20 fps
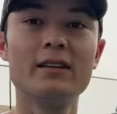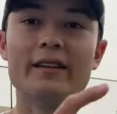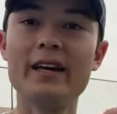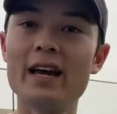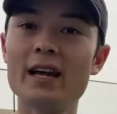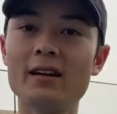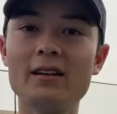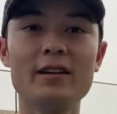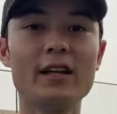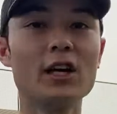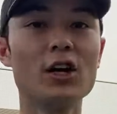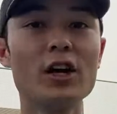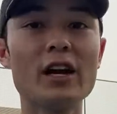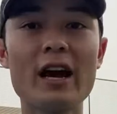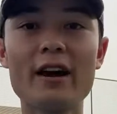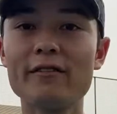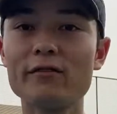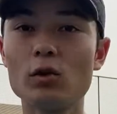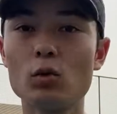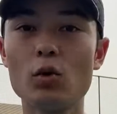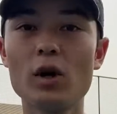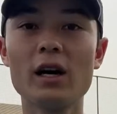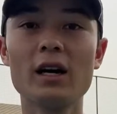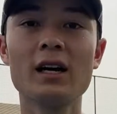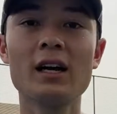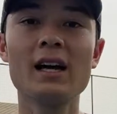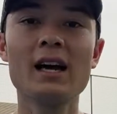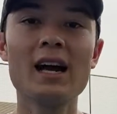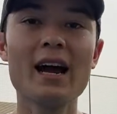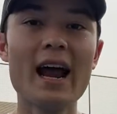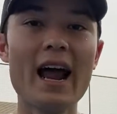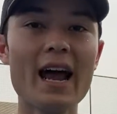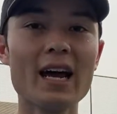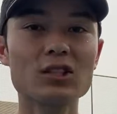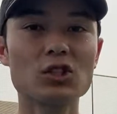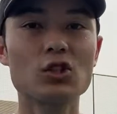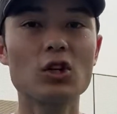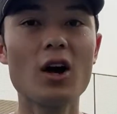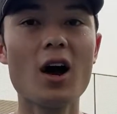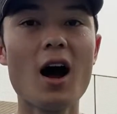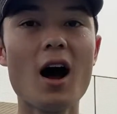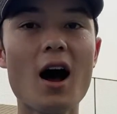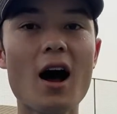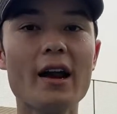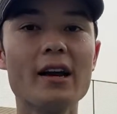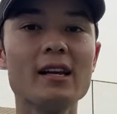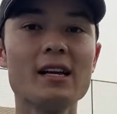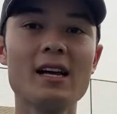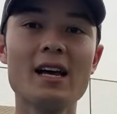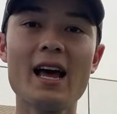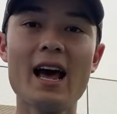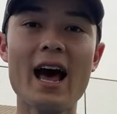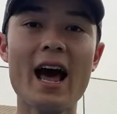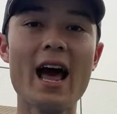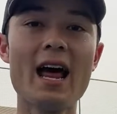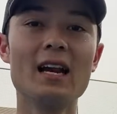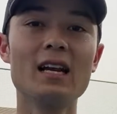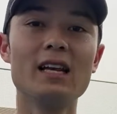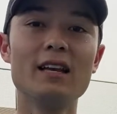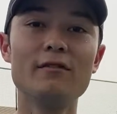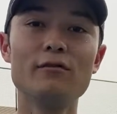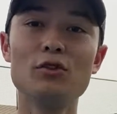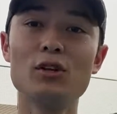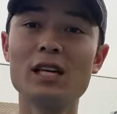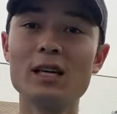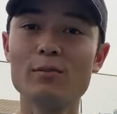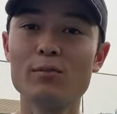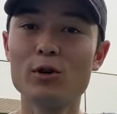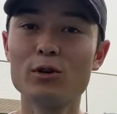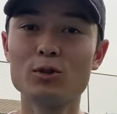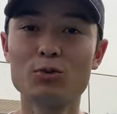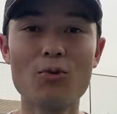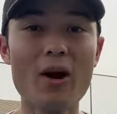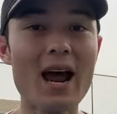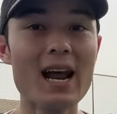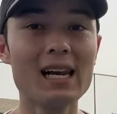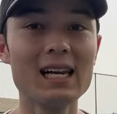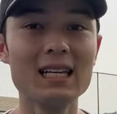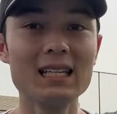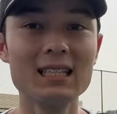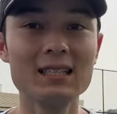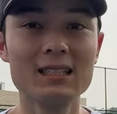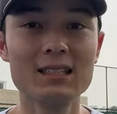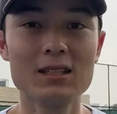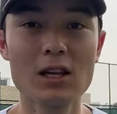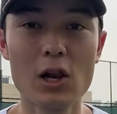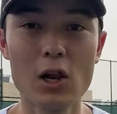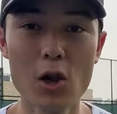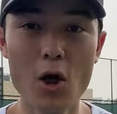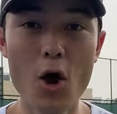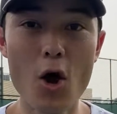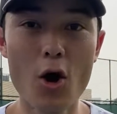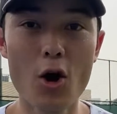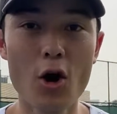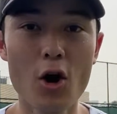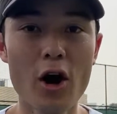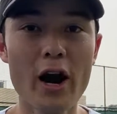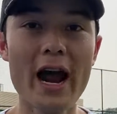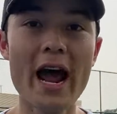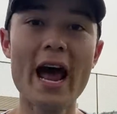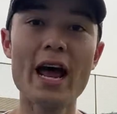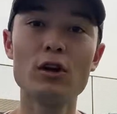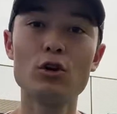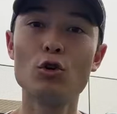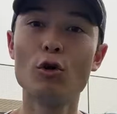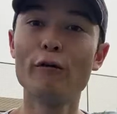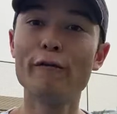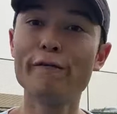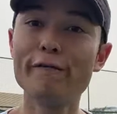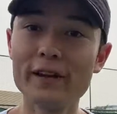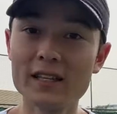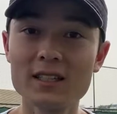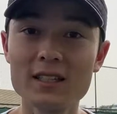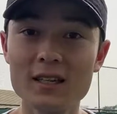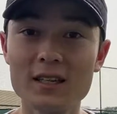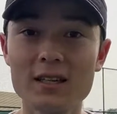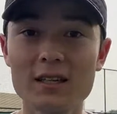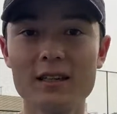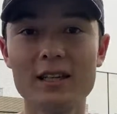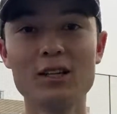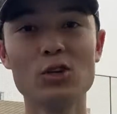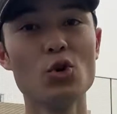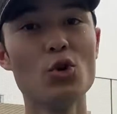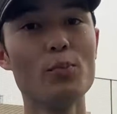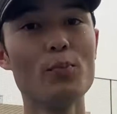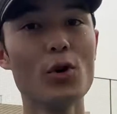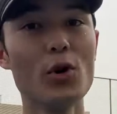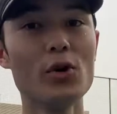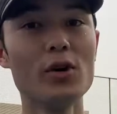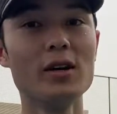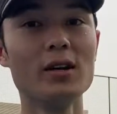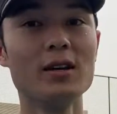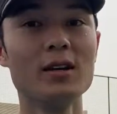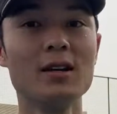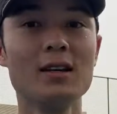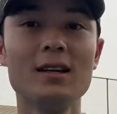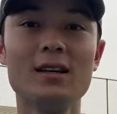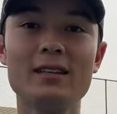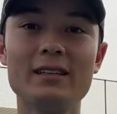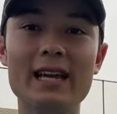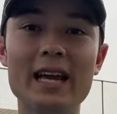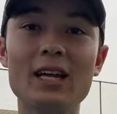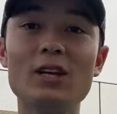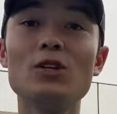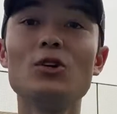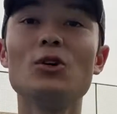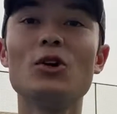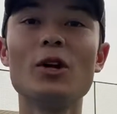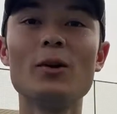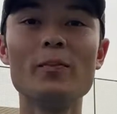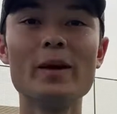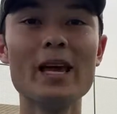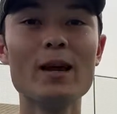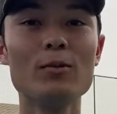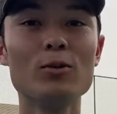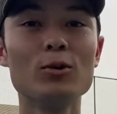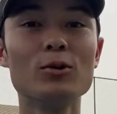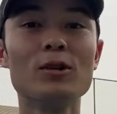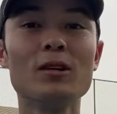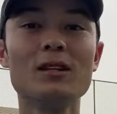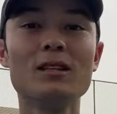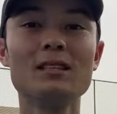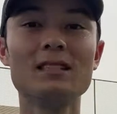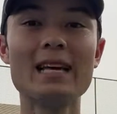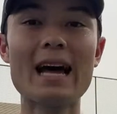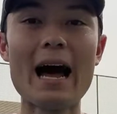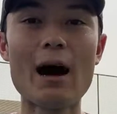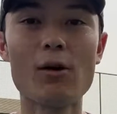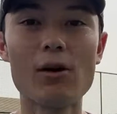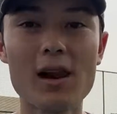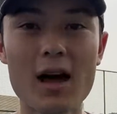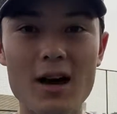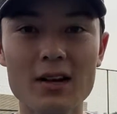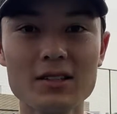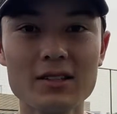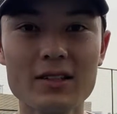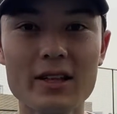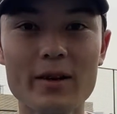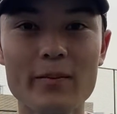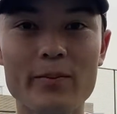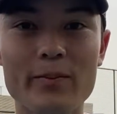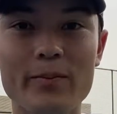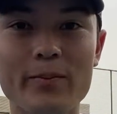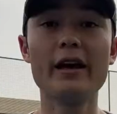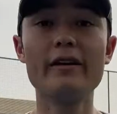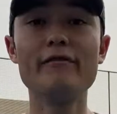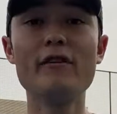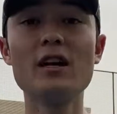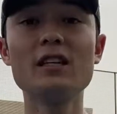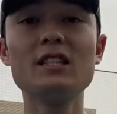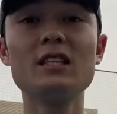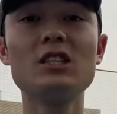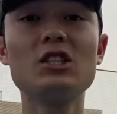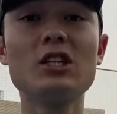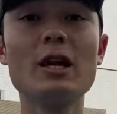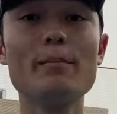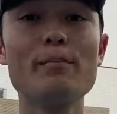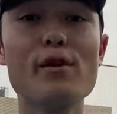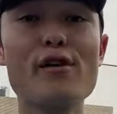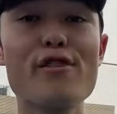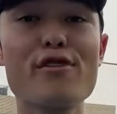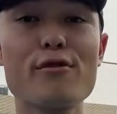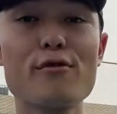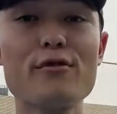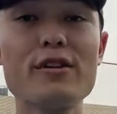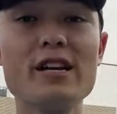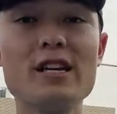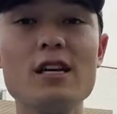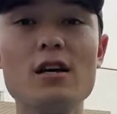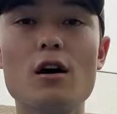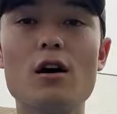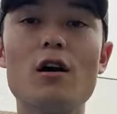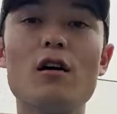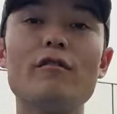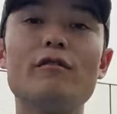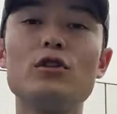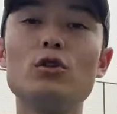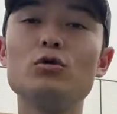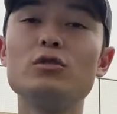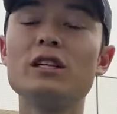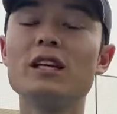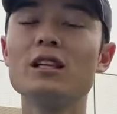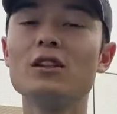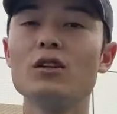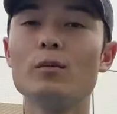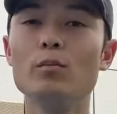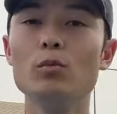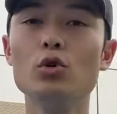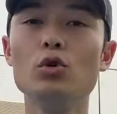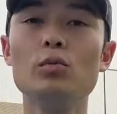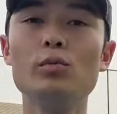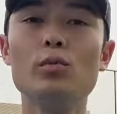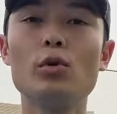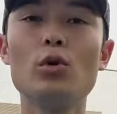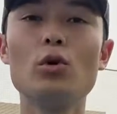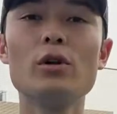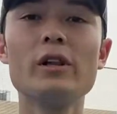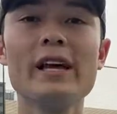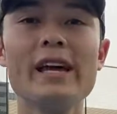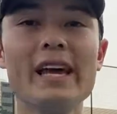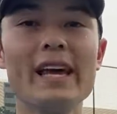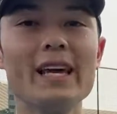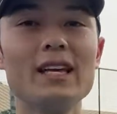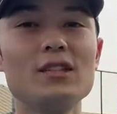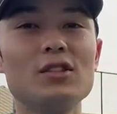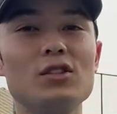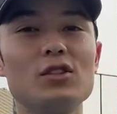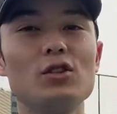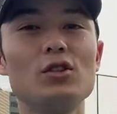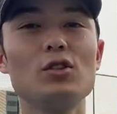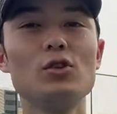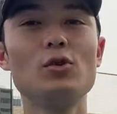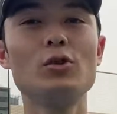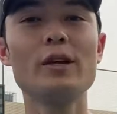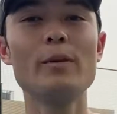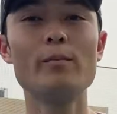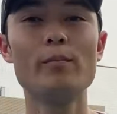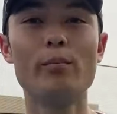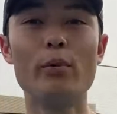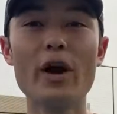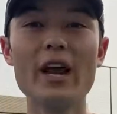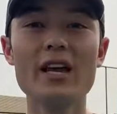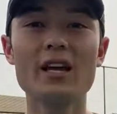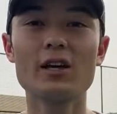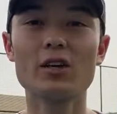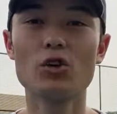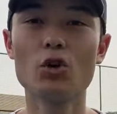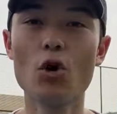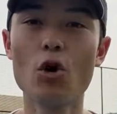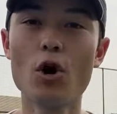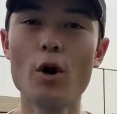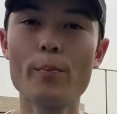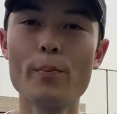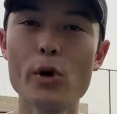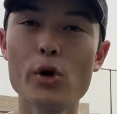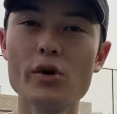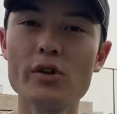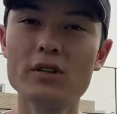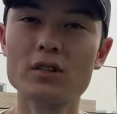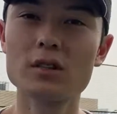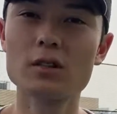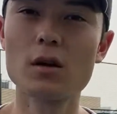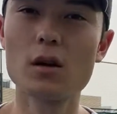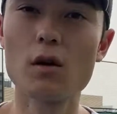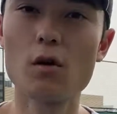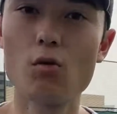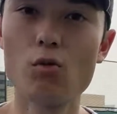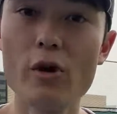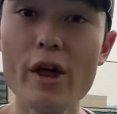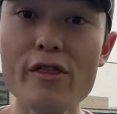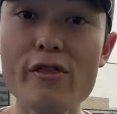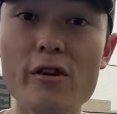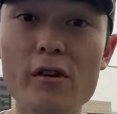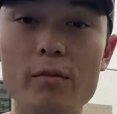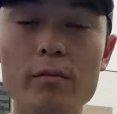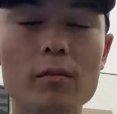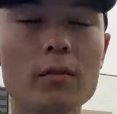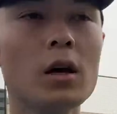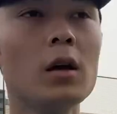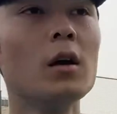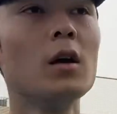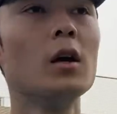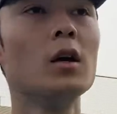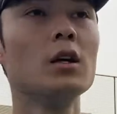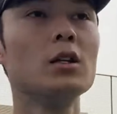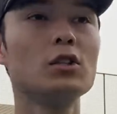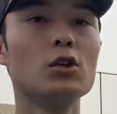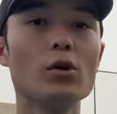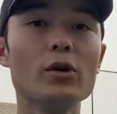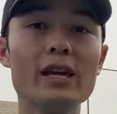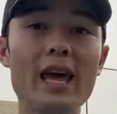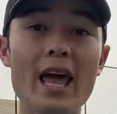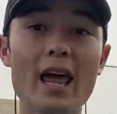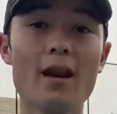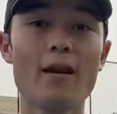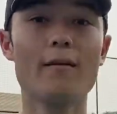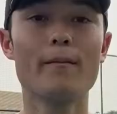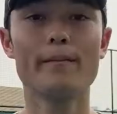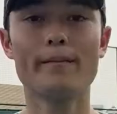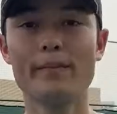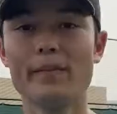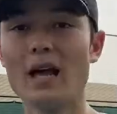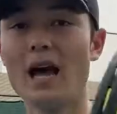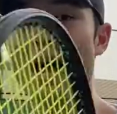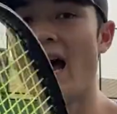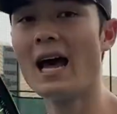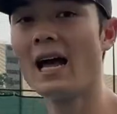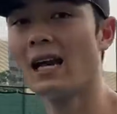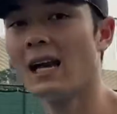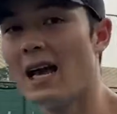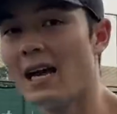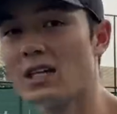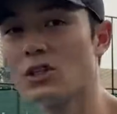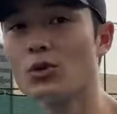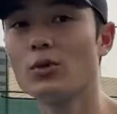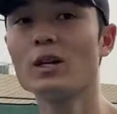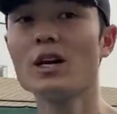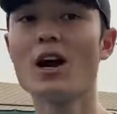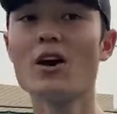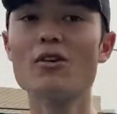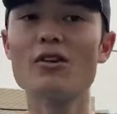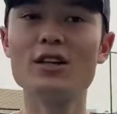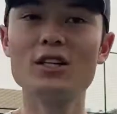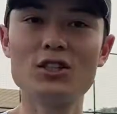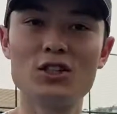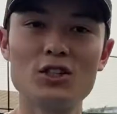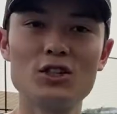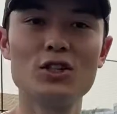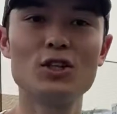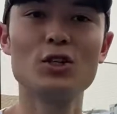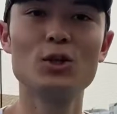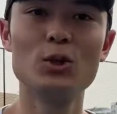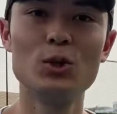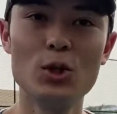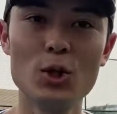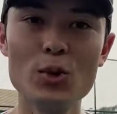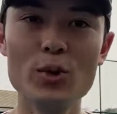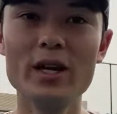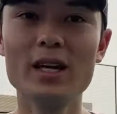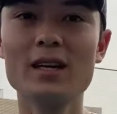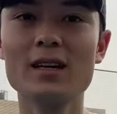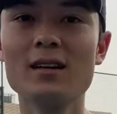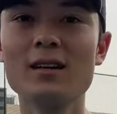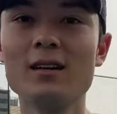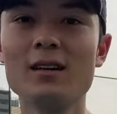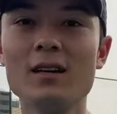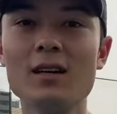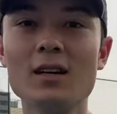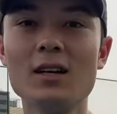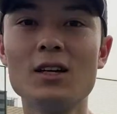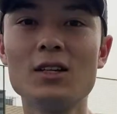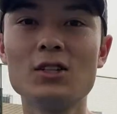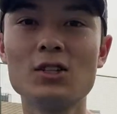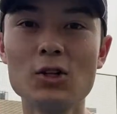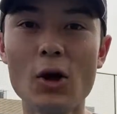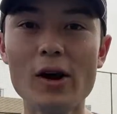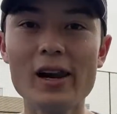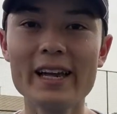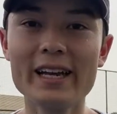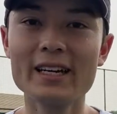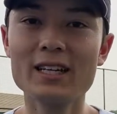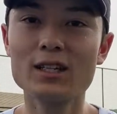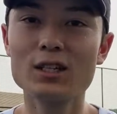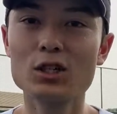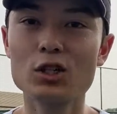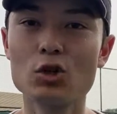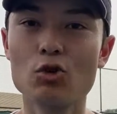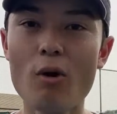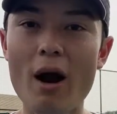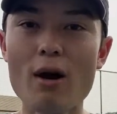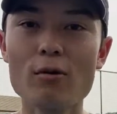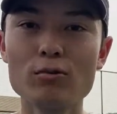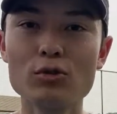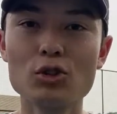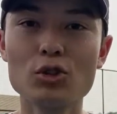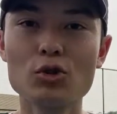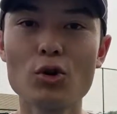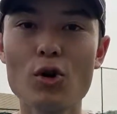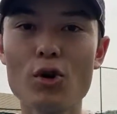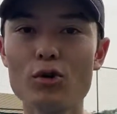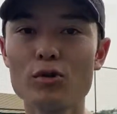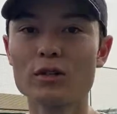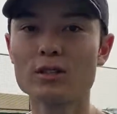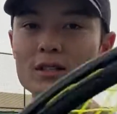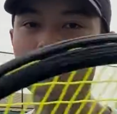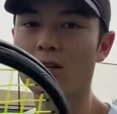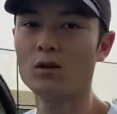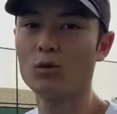then they're going to have to work extra hard. And if you keep those rallies long and you're fitter than your opponent, then you're going to be able to outlast them. Advantage number 3 of using the moonball is you can break your opponent's rhythm. So again, I like to encourage doing solid ground strokes